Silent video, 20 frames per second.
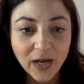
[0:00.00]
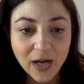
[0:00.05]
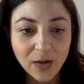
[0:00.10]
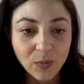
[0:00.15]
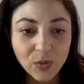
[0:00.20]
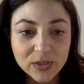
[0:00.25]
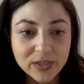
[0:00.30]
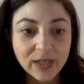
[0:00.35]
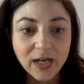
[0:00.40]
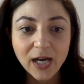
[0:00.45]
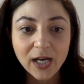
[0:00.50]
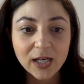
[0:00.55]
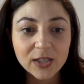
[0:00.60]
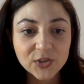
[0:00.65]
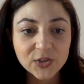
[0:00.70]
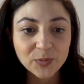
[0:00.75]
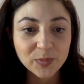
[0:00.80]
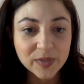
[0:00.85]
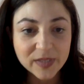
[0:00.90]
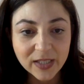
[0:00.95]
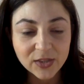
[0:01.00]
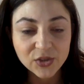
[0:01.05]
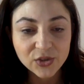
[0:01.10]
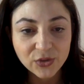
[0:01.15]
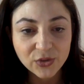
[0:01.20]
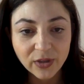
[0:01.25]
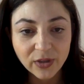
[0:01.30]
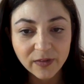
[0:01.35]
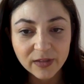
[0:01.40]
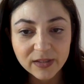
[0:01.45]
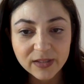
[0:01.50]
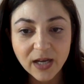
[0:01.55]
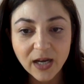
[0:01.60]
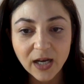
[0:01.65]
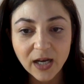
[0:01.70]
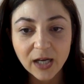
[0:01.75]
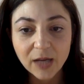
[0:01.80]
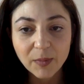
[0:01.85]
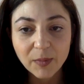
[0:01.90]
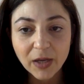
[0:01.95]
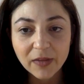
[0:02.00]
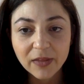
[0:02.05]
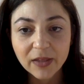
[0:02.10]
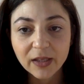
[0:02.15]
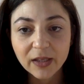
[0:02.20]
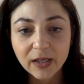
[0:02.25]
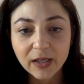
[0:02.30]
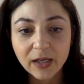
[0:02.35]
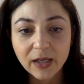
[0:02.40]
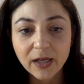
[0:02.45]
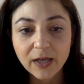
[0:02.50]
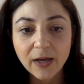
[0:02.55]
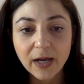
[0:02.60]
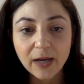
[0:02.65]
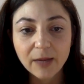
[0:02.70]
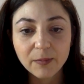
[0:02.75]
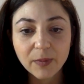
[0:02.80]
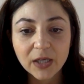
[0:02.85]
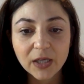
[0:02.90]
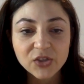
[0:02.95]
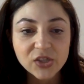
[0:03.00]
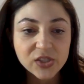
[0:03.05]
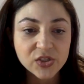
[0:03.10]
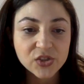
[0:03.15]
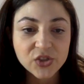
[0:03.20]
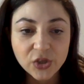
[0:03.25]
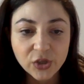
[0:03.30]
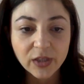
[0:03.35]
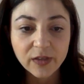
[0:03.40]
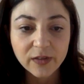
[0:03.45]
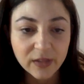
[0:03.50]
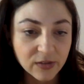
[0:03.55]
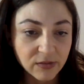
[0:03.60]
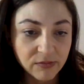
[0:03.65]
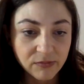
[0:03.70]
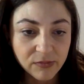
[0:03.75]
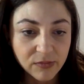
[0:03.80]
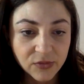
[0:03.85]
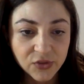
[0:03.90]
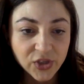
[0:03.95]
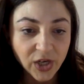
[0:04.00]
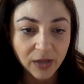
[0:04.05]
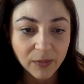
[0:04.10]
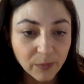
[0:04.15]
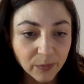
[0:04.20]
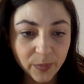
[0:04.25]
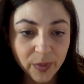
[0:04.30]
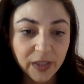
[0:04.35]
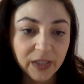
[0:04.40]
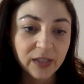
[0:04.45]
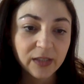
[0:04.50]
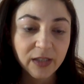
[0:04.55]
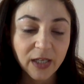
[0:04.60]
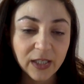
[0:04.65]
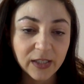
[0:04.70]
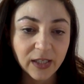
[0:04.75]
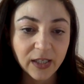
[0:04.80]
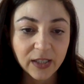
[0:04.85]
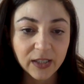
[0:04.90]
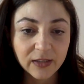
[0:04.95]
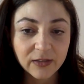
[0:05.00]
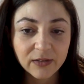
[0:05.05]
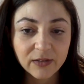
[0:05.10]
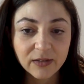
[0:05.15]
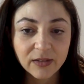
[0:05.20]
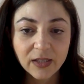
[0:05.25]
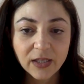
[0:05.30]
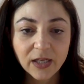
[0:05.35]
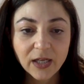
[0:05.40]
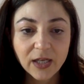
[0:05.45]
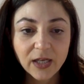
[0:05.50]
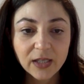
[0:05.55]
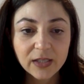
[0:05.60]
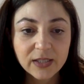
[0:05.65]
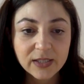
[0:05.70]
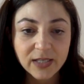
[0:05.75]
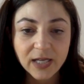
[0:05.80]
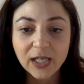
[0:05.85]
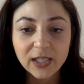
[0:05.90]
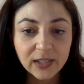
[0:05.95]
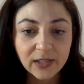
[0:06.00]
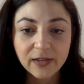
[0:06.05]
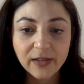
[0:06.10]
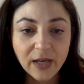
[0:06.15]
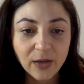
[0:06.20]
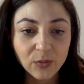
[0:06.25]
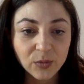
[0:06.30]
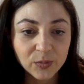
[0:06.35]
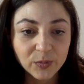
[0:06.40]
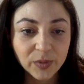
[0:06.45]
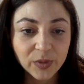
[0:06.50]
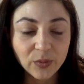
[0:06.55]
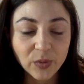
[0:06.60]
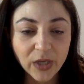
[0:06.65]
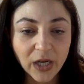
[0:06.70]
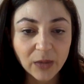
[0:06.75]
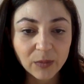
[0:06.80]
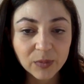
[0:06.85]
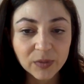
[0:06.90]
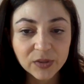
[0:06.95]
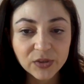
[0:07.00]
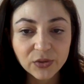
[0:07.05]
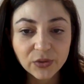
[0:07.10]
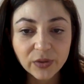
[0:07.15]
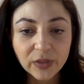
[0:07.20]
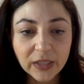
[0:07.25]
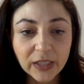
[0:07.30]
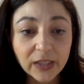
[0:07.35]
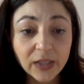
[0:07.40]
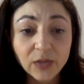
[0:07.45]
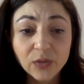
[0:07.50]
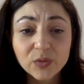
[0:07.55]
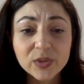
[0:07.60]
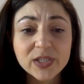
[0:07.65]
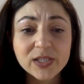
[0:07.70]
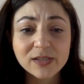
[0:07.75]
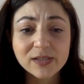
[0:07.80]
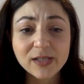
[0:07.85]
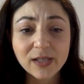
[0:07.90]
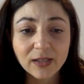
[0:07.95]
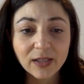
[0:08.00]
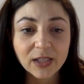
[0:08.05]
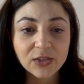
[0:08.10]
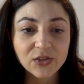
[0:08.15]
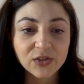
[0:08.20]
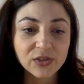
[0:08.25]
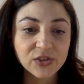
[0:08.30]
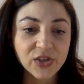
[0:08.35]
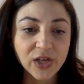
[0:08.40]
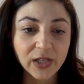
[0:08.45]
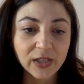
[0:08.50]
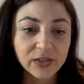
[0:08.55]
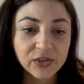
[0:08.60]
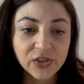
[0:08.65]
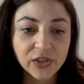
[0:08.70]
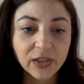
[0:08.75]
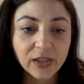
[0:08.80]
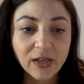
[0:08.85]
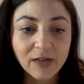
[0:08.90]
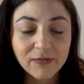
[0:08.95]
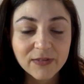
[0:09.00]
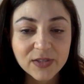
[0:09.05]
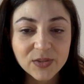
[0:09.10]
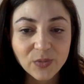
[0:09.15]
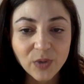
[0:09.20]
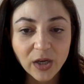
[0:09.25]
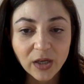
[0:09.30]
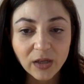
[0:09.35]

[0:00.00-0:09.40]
wasn't 100% sure at the time, I think I just took the jump, and I decided that would be what I would be doing. And it was intellectually challenging enough as well